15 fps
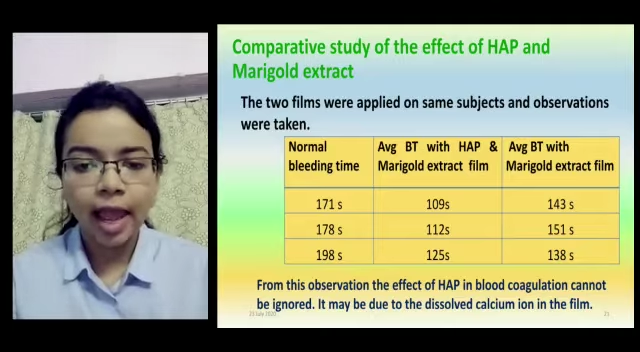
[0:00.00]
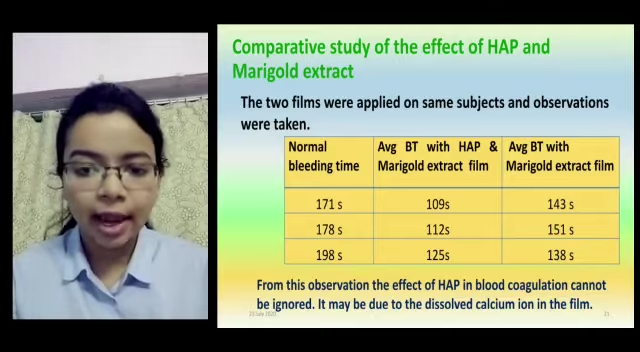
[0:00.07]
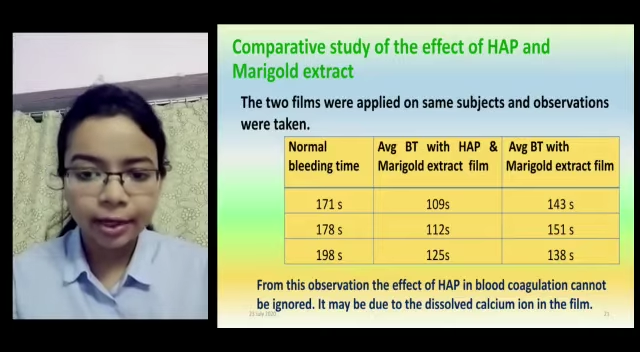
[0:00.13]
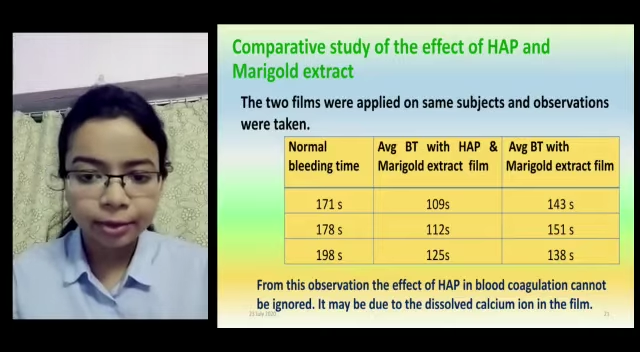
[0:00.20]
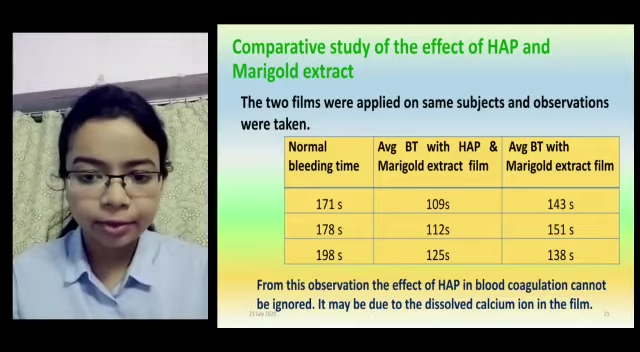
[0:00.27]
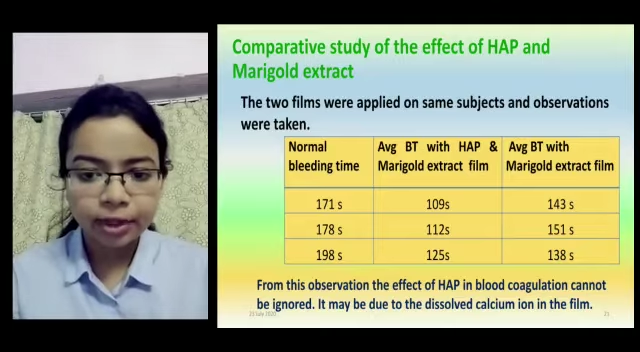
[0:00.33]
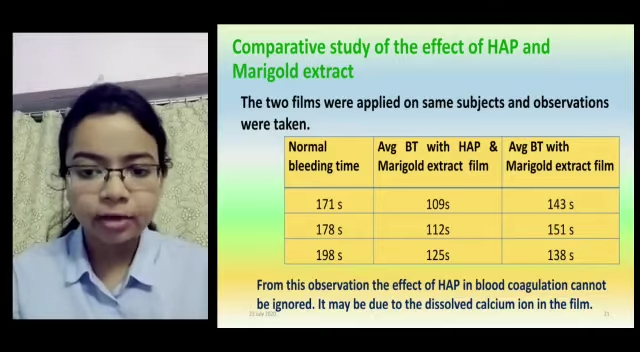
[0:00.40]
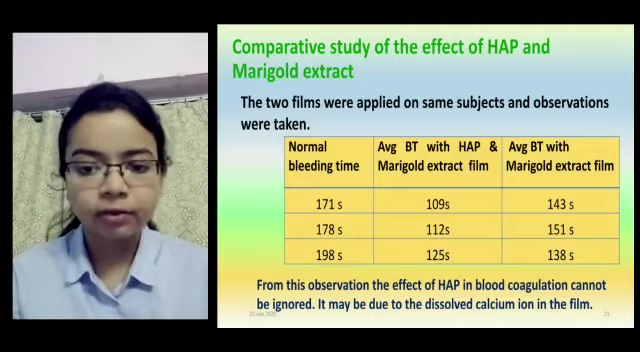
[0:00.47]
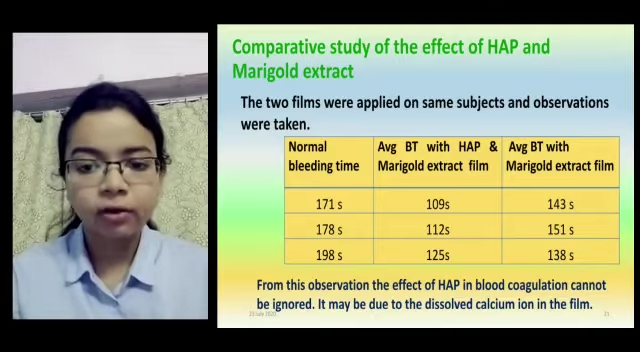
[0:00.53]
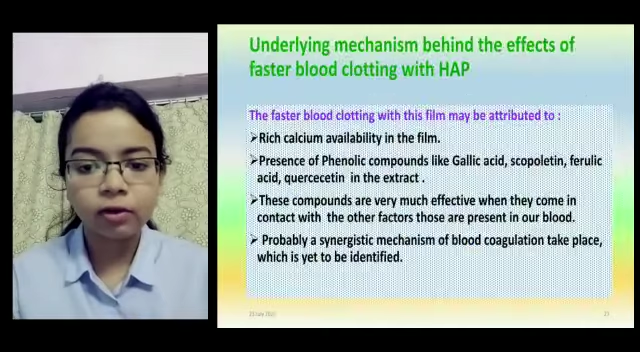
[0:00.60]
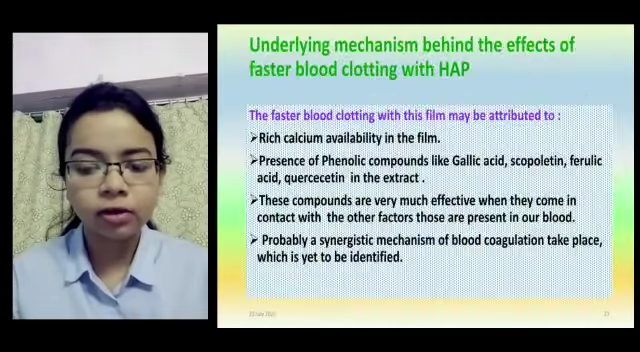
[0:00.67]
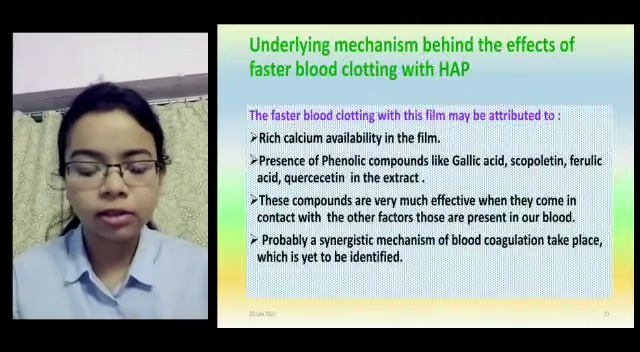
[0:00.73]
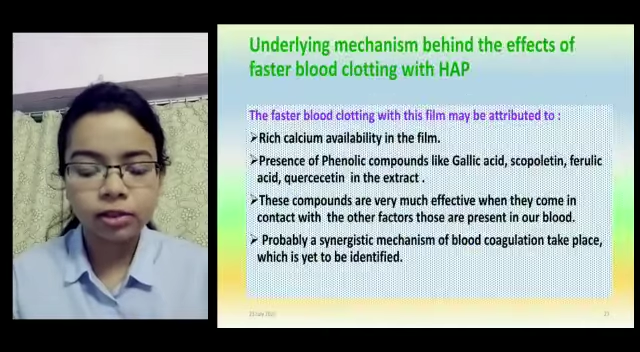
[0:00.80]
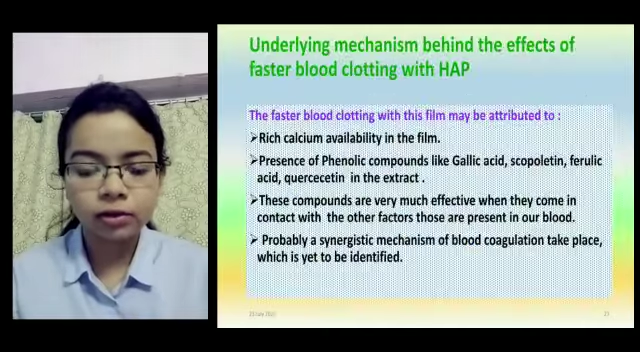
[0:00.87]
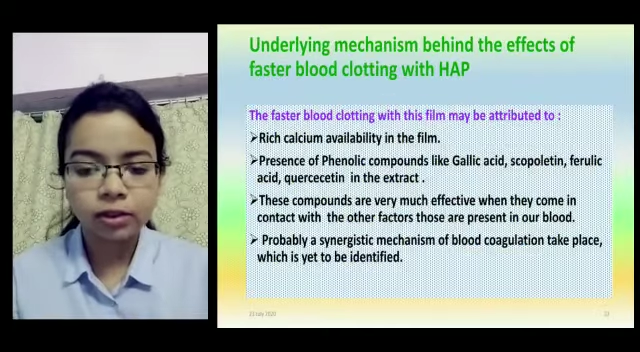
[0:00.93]
And we have
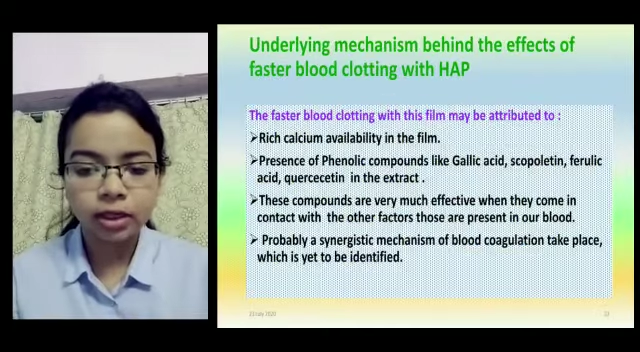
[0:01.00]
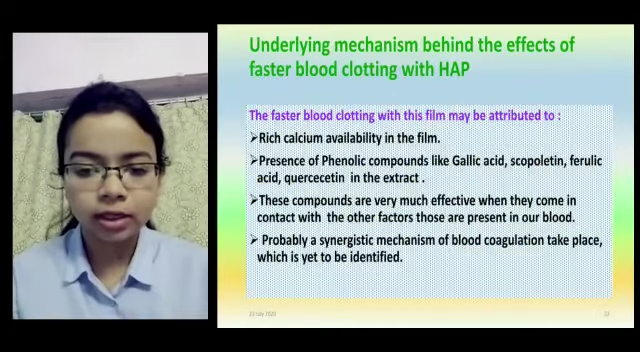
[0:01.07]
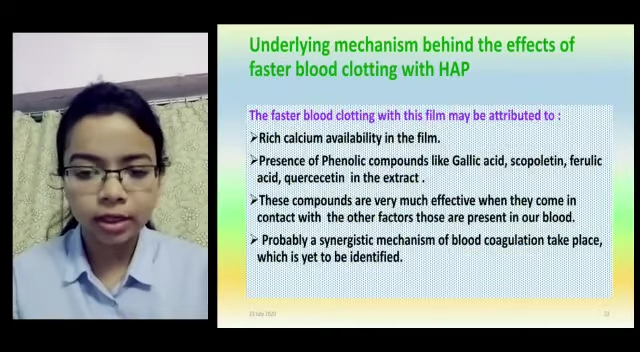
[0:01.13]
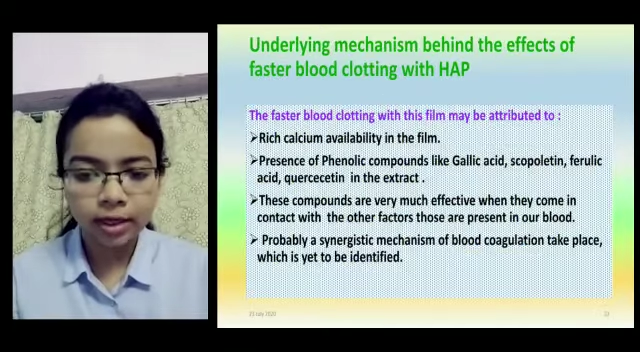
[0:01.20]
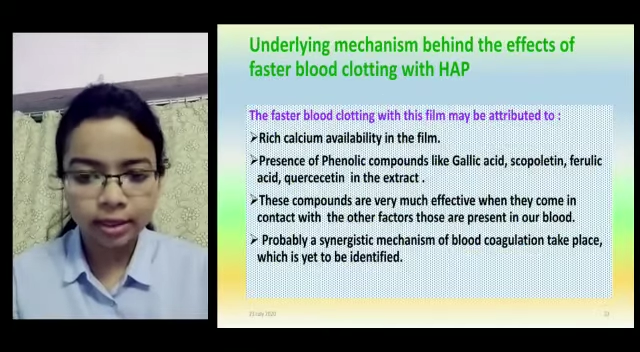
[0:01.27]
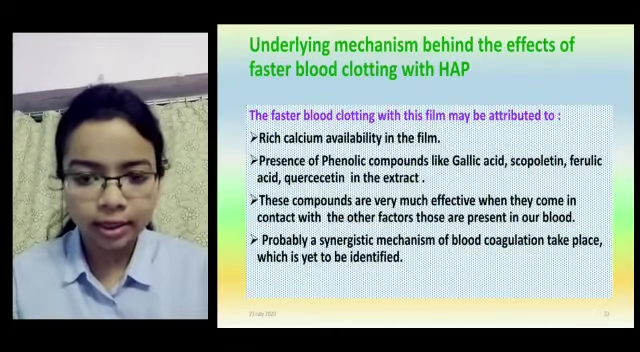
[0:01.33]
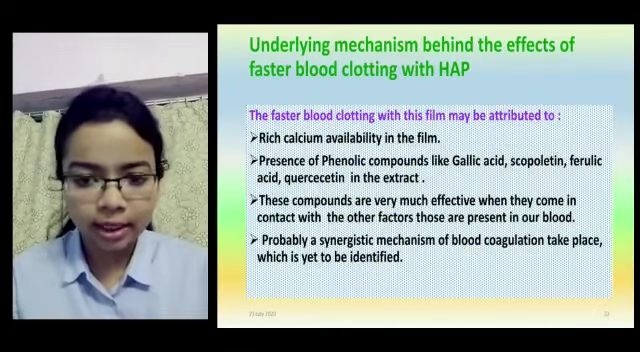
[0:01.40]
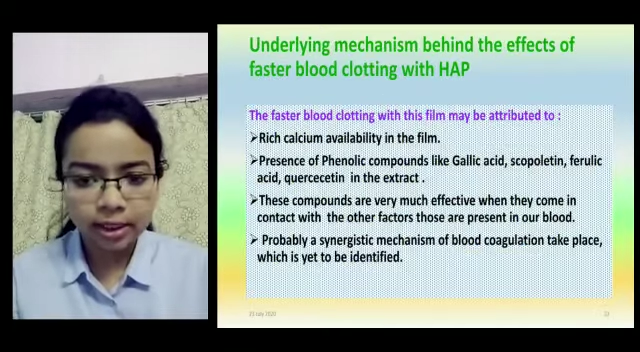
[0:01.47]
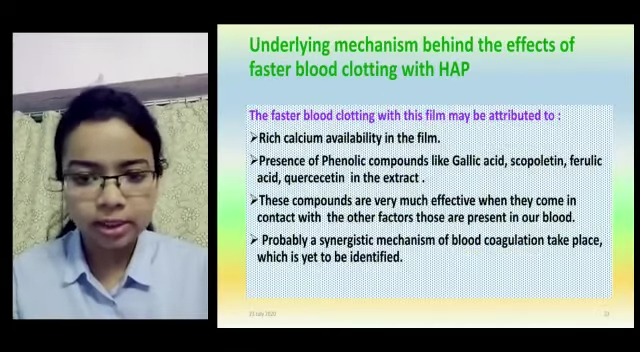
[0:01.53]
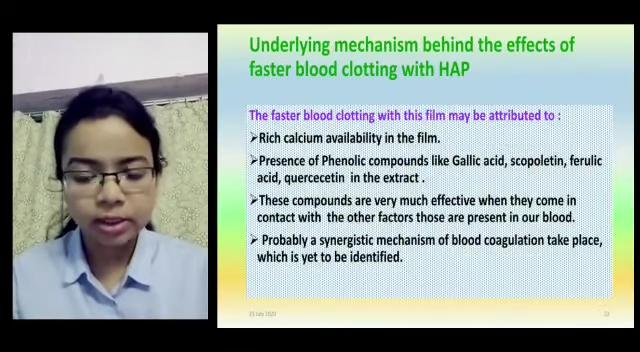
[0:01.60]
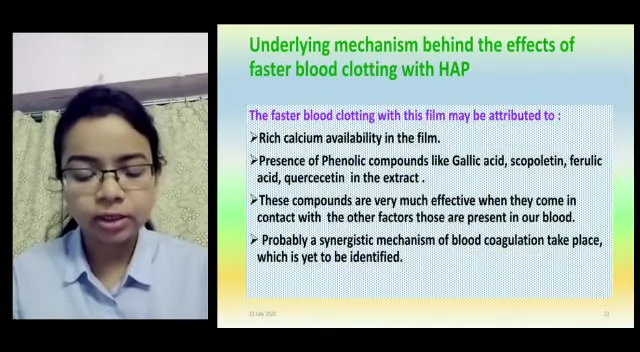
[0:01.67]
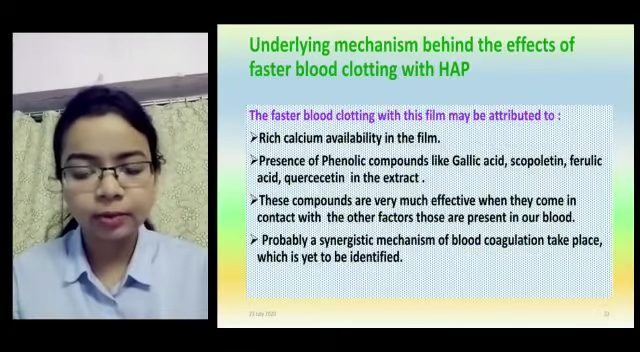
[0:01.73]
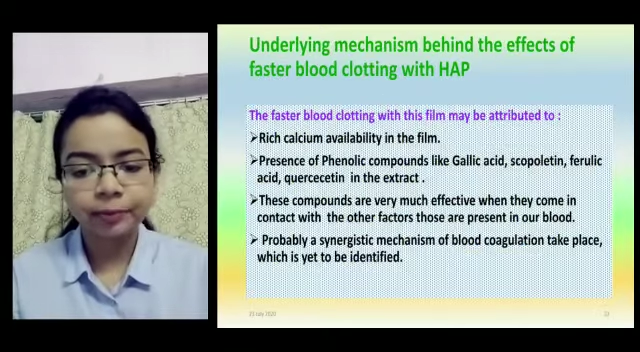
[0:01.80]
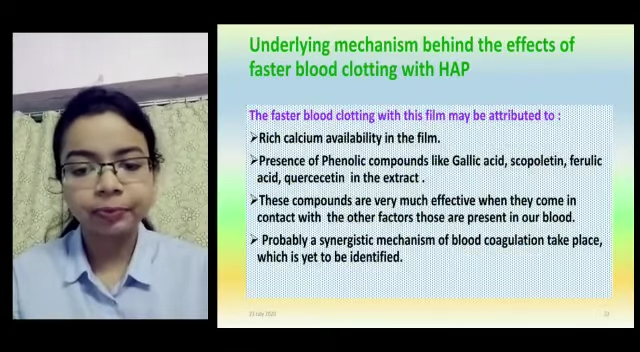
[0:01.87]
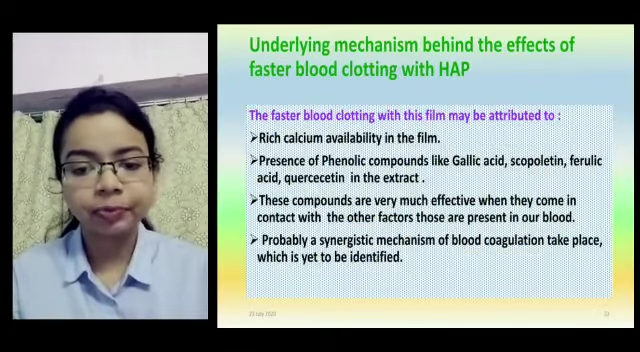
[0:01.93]
also done a
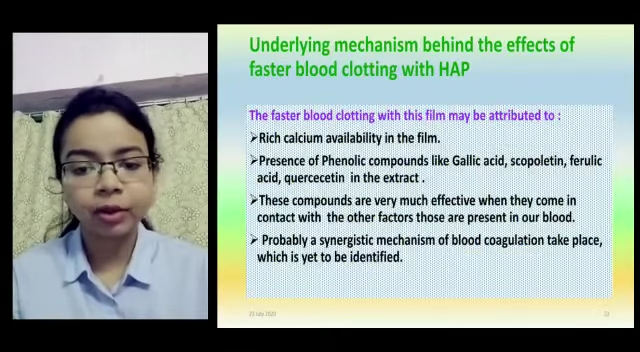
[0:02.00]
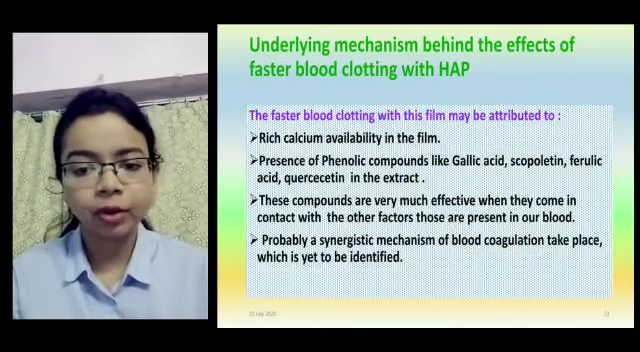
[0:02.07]
test